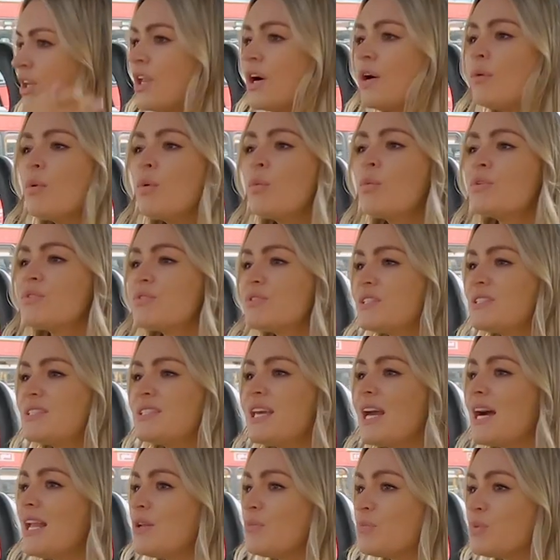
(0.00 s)
No one wants
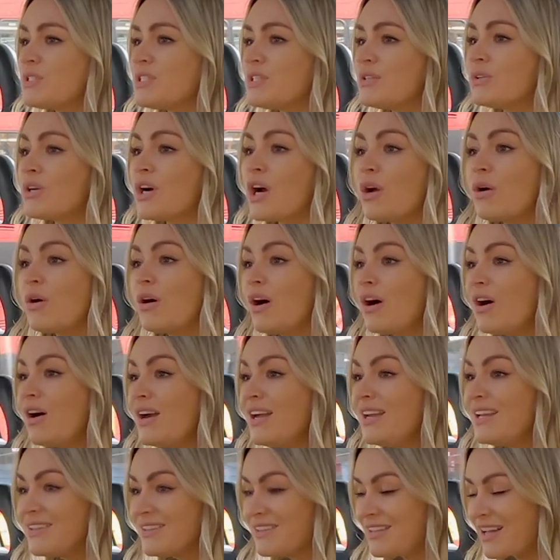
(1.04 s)
to see Alan Brazil go.
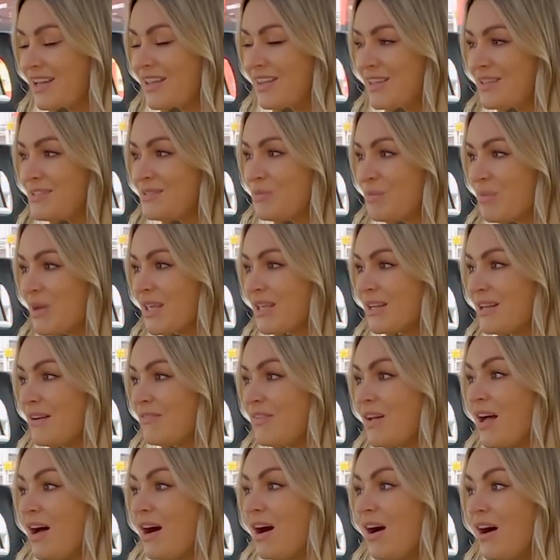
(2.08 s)
I like this will make you
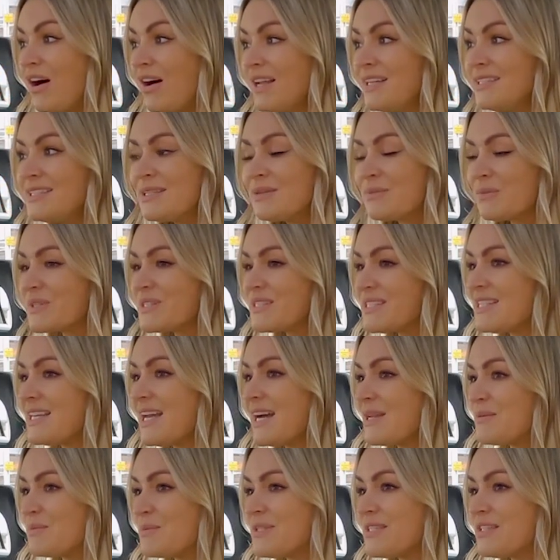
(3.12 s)
laugh. I didn't want to
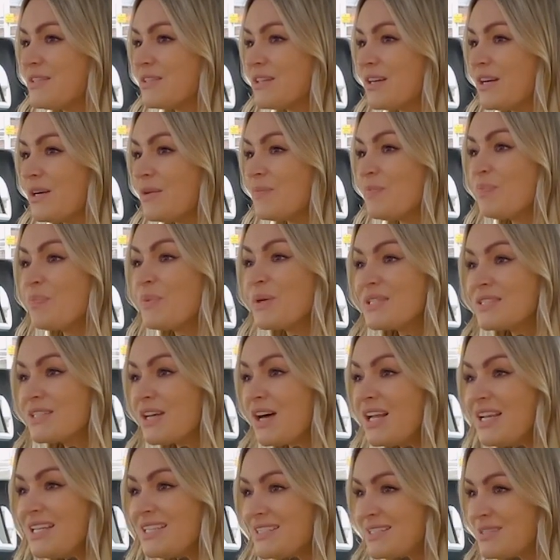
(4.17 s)
see Alan Brazil go no.
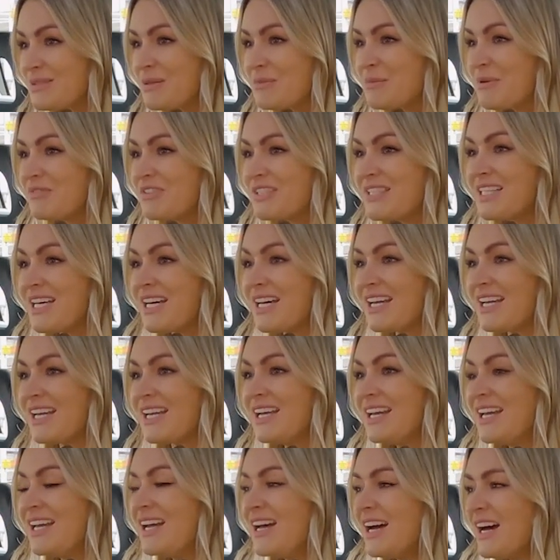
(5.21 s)
because I listened to him every
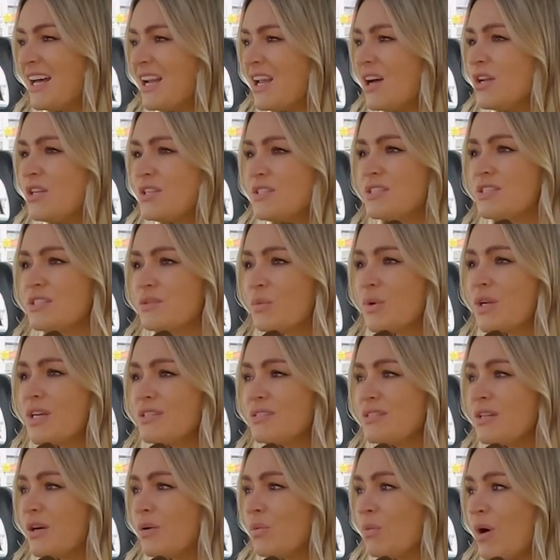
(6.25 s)
day. Yeah. And I used to,
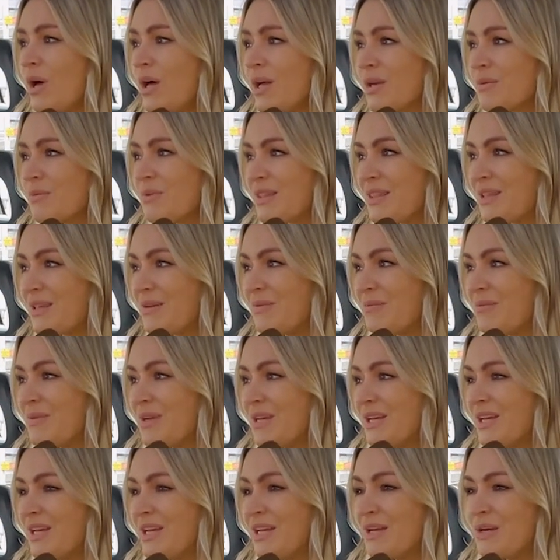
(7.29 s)
when I started working with
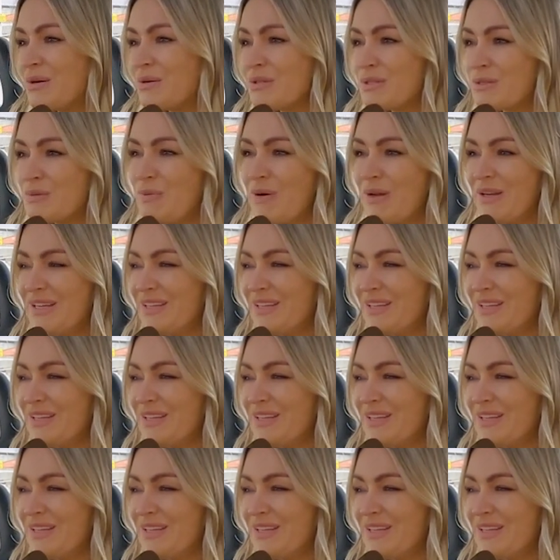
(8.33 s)
him, it was, the,